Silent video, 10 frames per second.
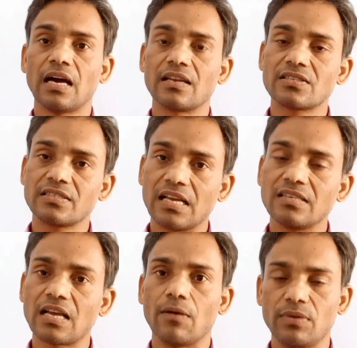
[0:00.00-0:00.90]
He
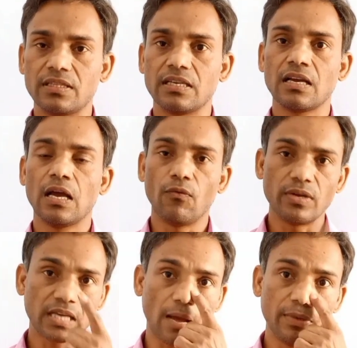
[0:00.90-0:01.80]
understands everything
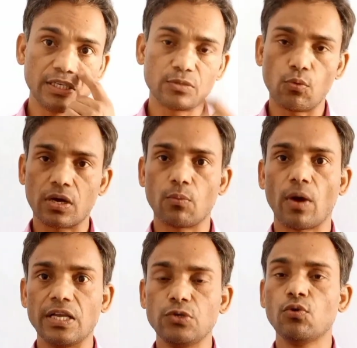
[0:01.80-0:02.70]
which have been
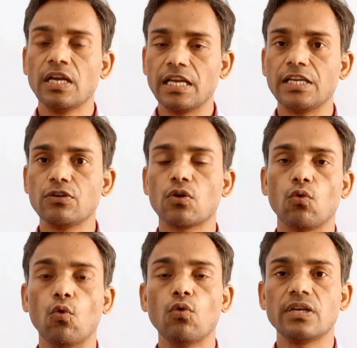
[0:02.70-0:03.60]
spoken by you in
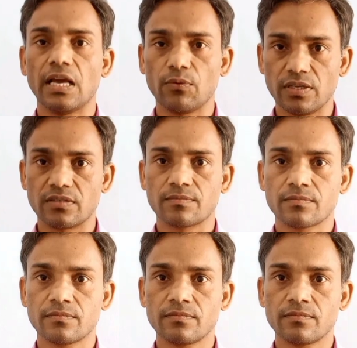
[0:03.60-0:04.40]
your own language.